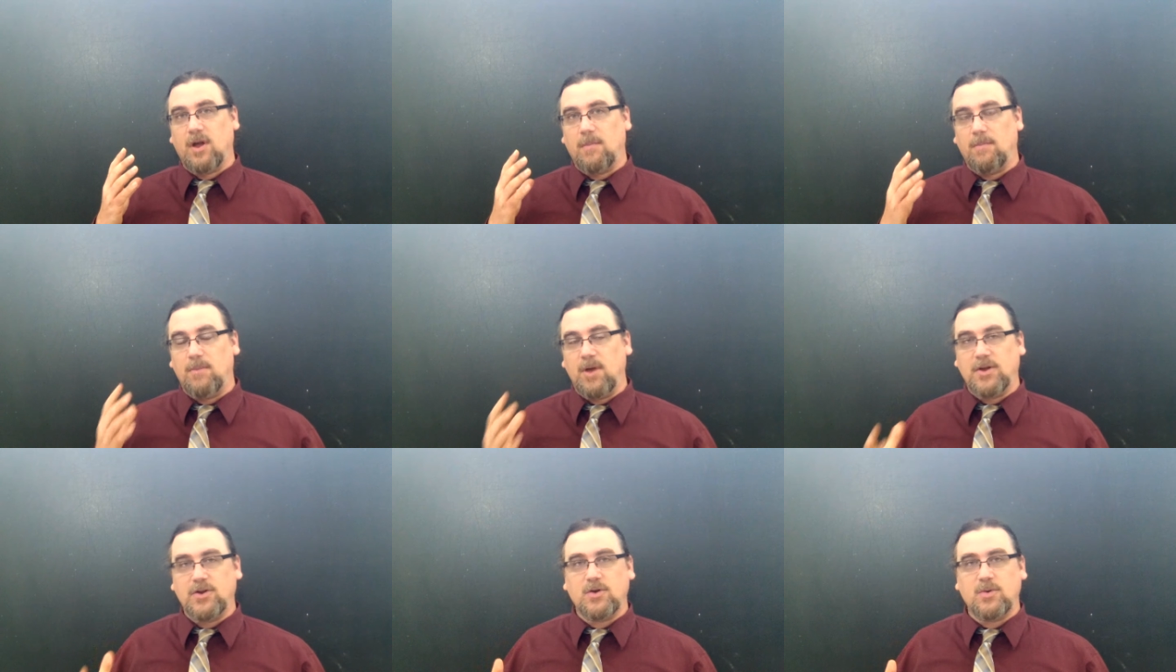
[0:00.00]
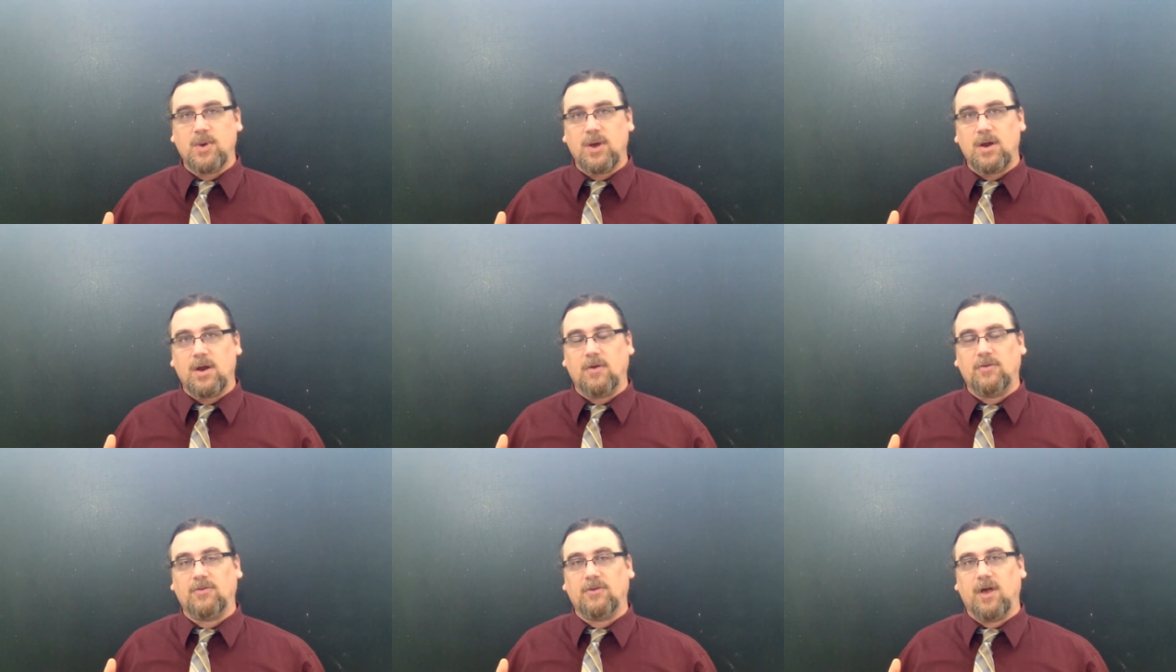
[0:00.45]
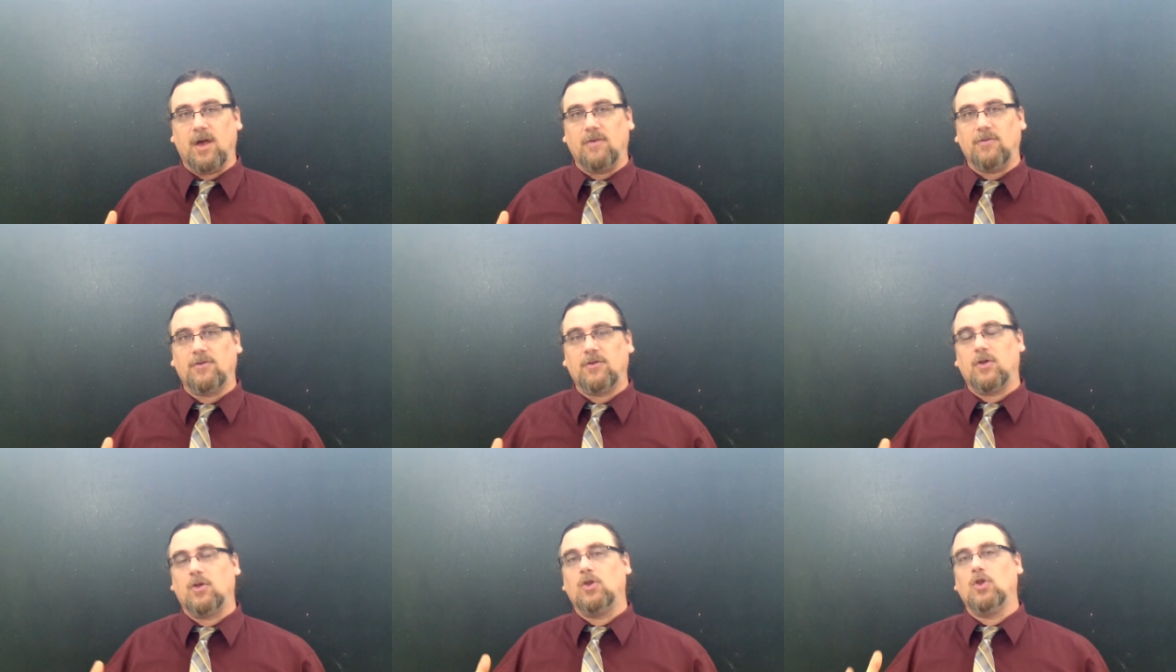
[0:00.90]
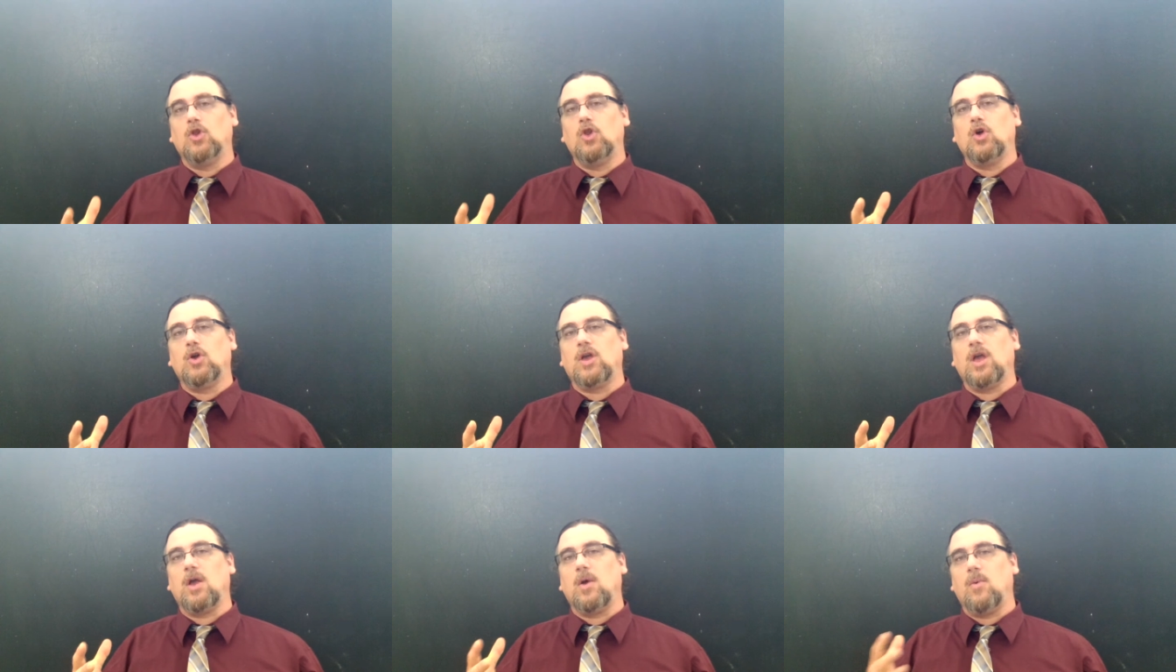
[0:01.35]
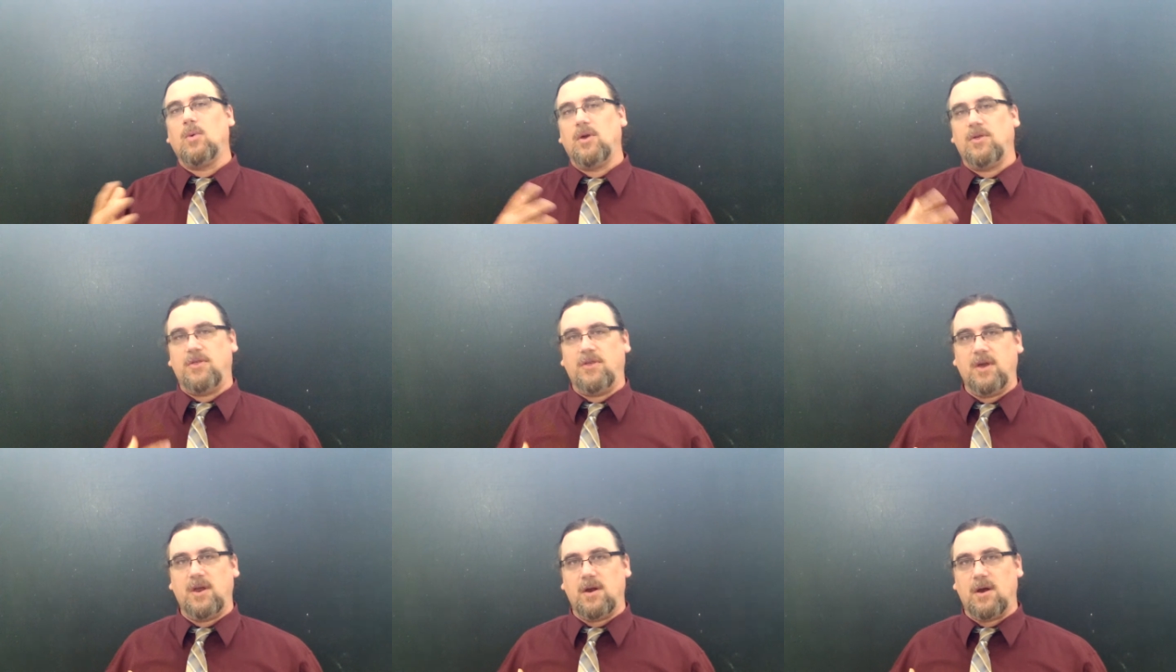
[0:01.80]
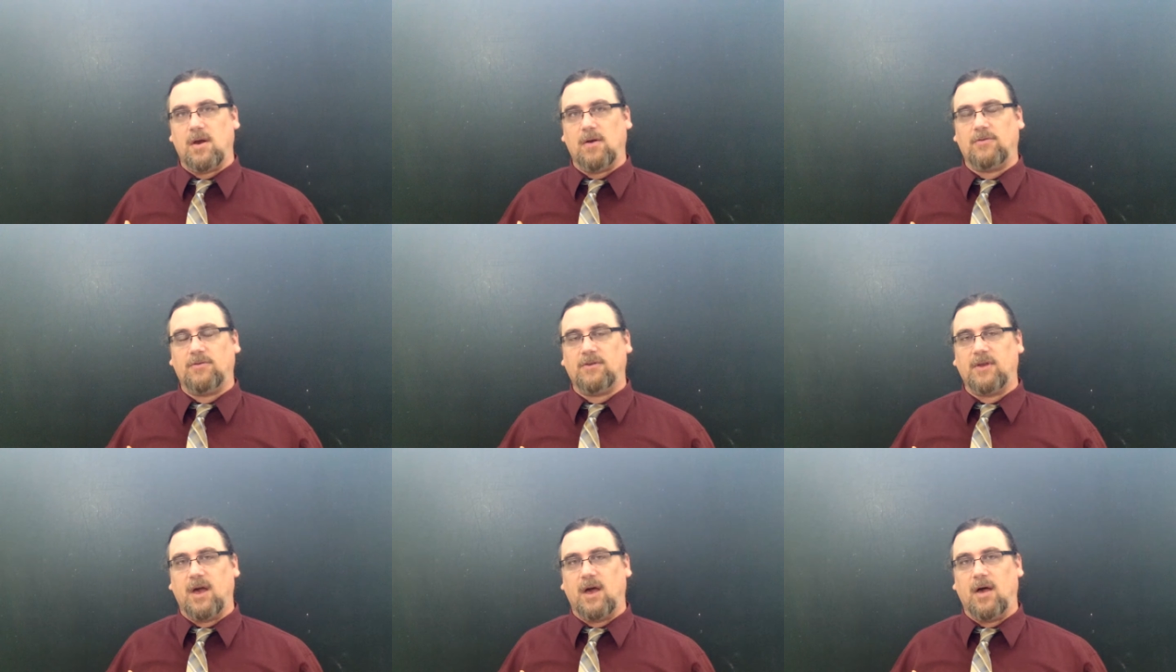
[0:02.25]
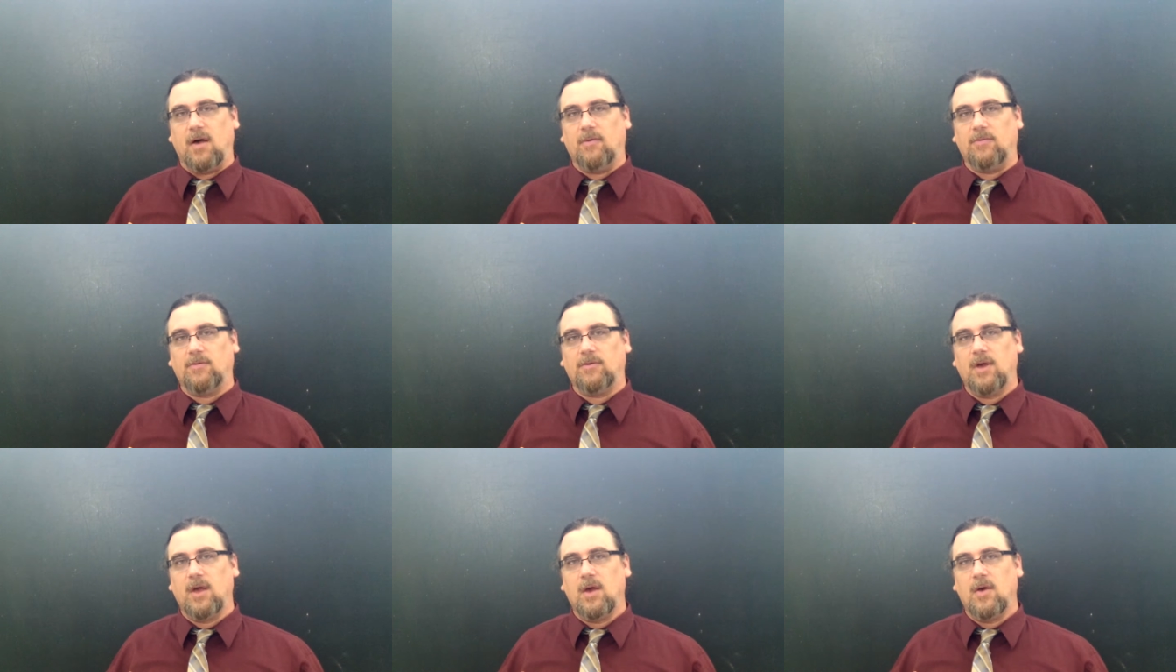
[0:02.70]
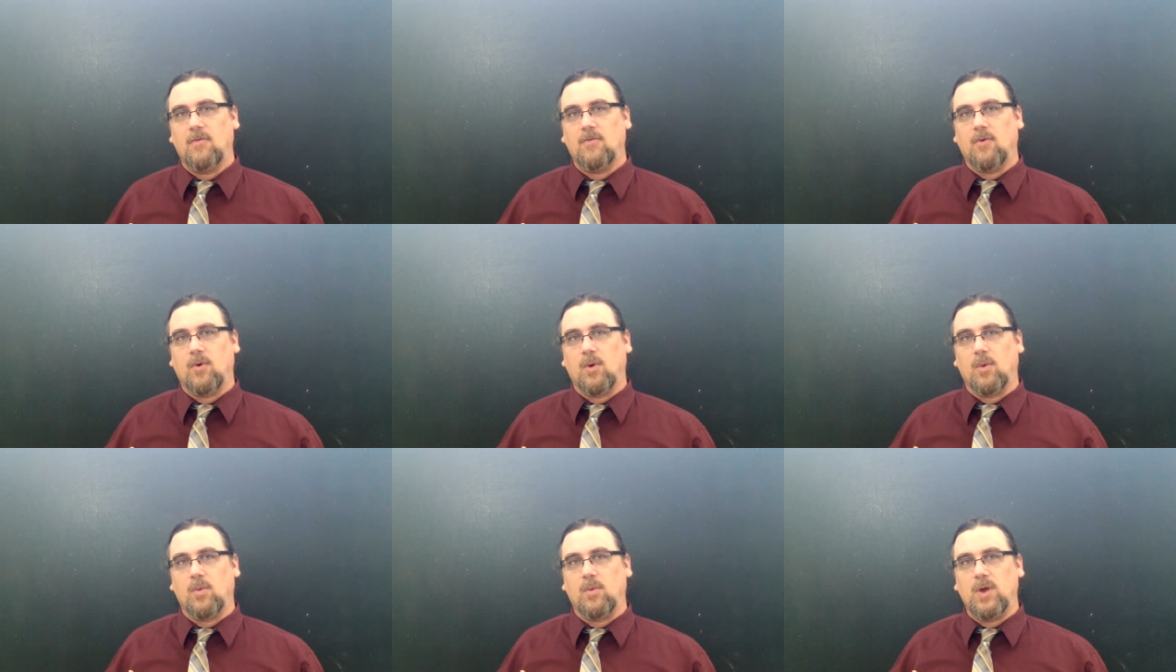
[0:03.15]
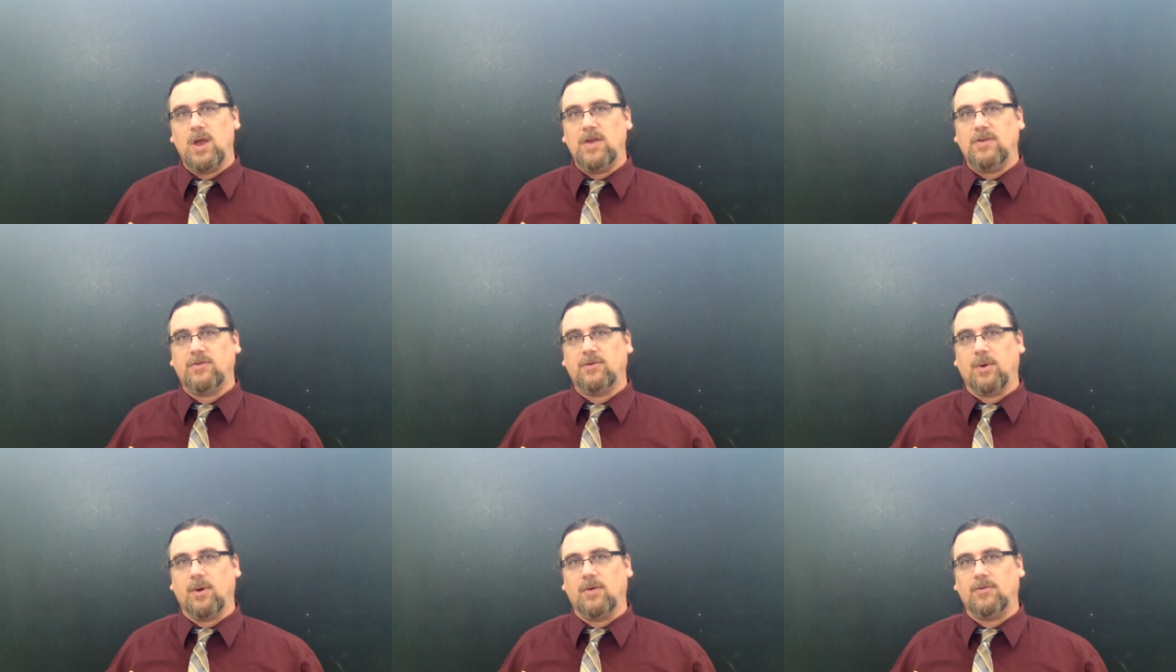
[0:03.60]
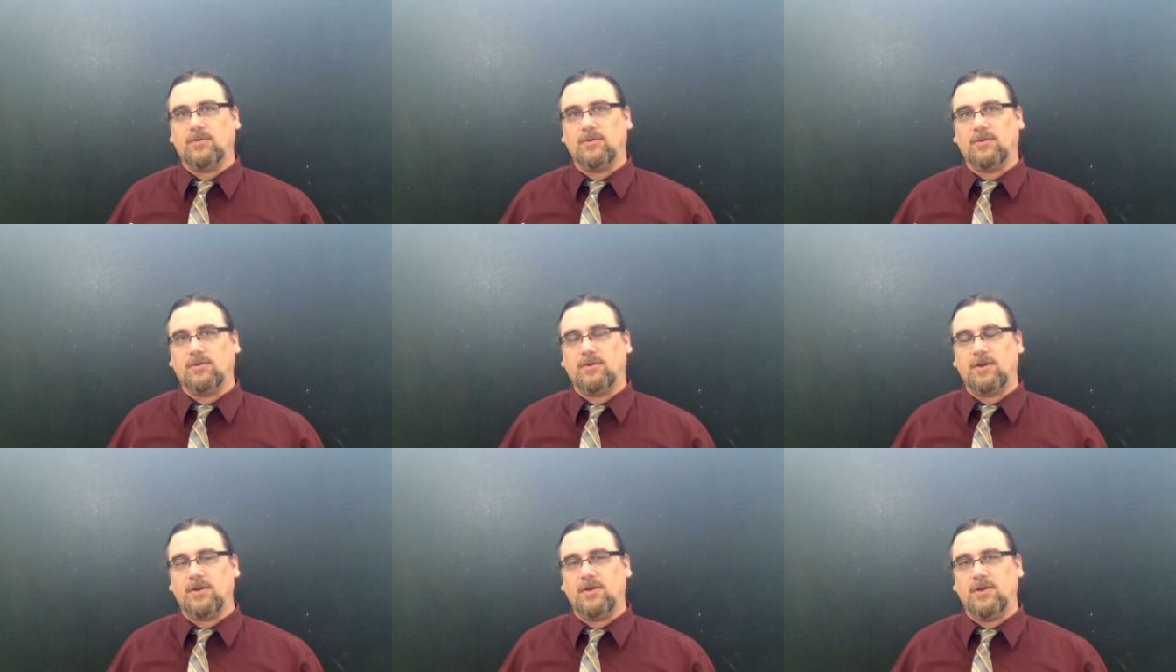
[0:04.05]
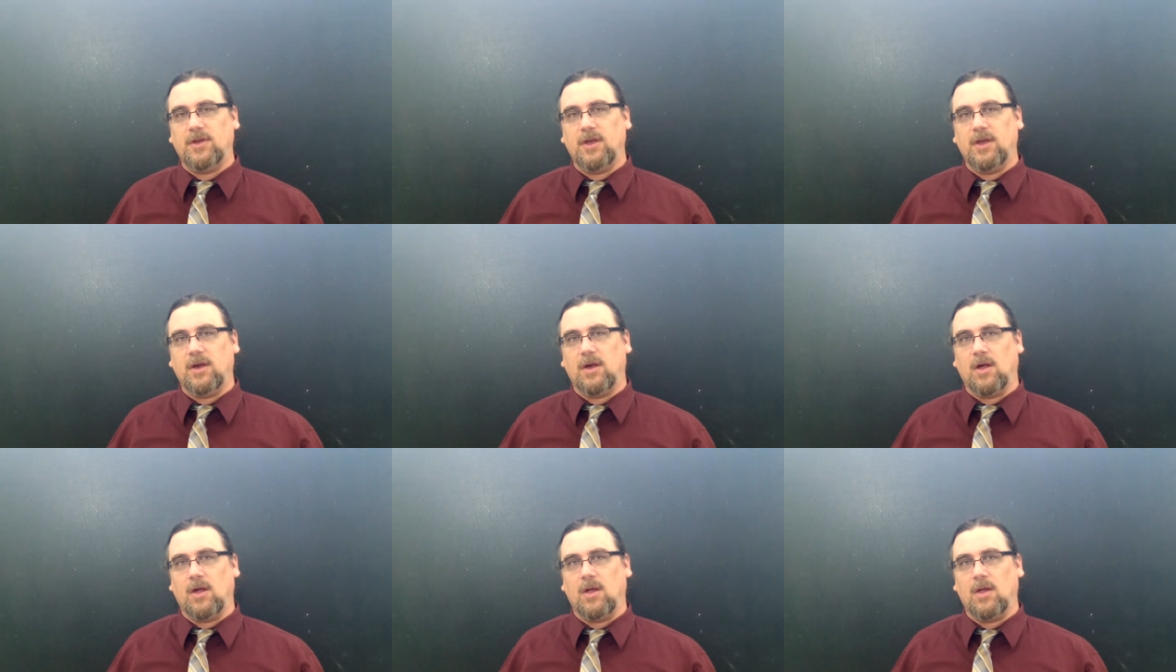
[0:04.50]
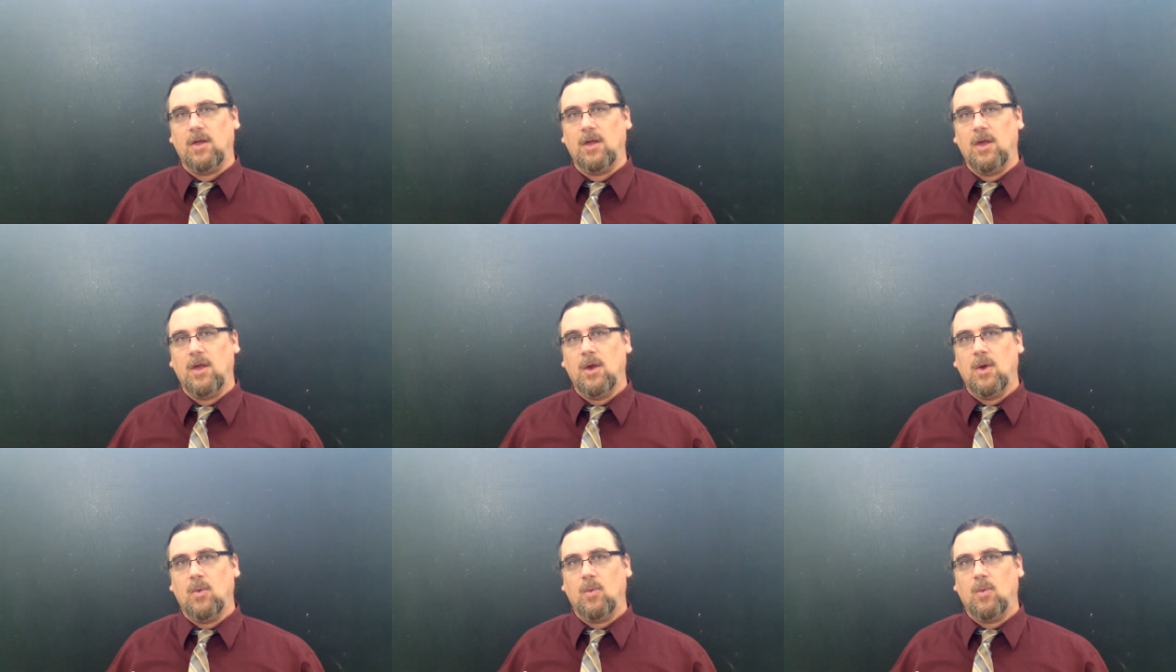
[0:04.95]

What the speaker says: habituate ourselves to looking within ourselves for resources to deal